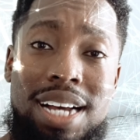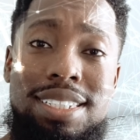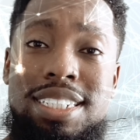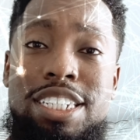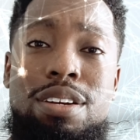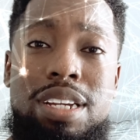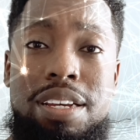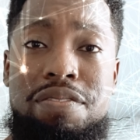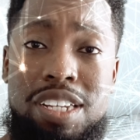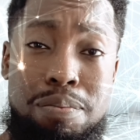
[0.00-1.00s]
seer
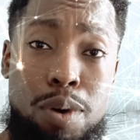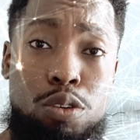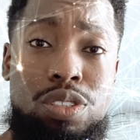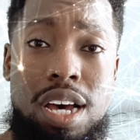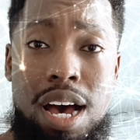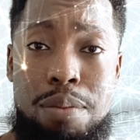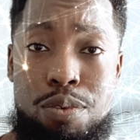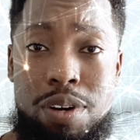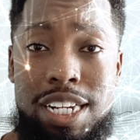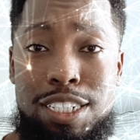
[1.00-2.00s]
gifting most
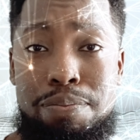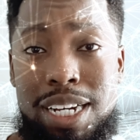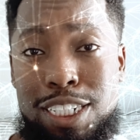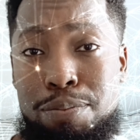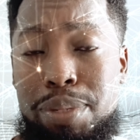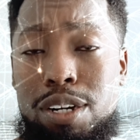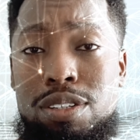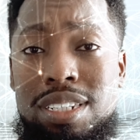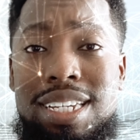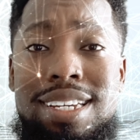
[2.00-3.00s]
operates by
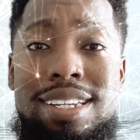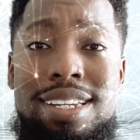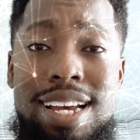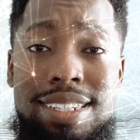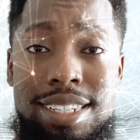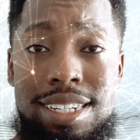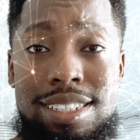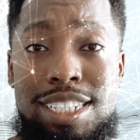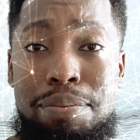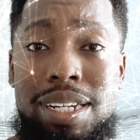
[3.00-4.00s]
spiritually connecting
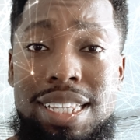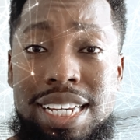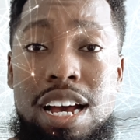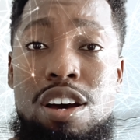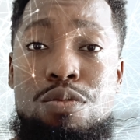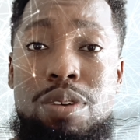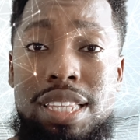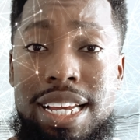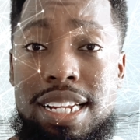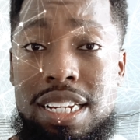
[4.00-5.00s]
seemingly unrelated